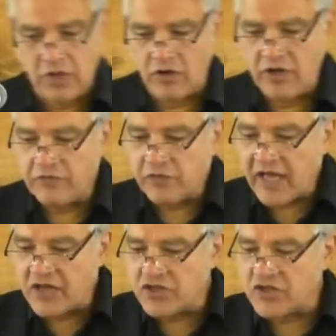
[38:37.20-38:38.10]
No, he
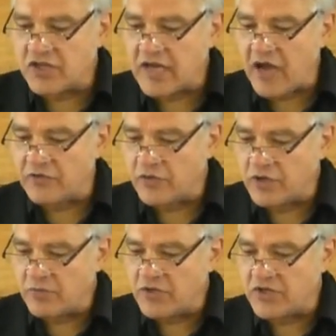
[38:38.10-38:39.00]
fleshes it out for
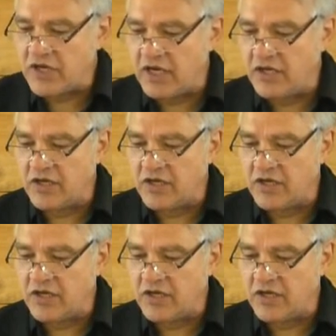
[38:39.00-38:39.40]
them to see.